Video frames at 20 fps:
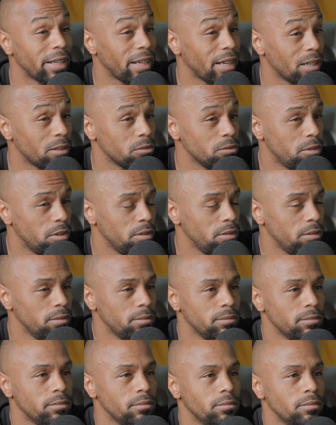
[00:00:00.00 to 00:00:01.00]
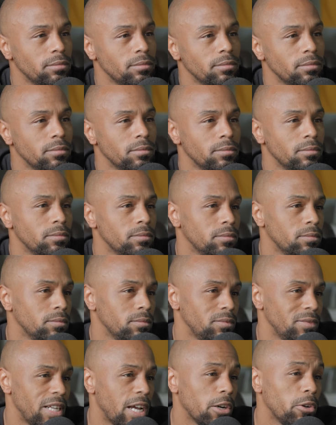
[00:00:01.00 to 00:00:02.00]
account.
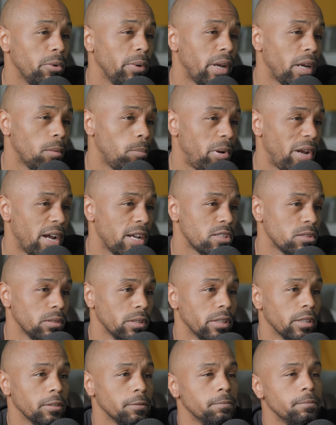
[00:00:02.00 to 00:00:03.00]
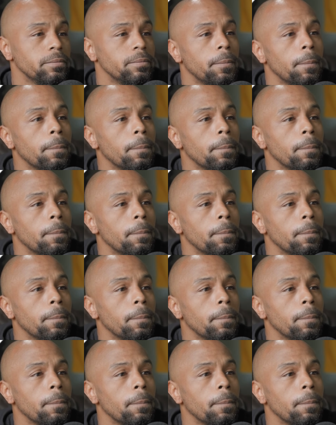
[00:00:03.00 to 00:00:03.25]
Now create a password.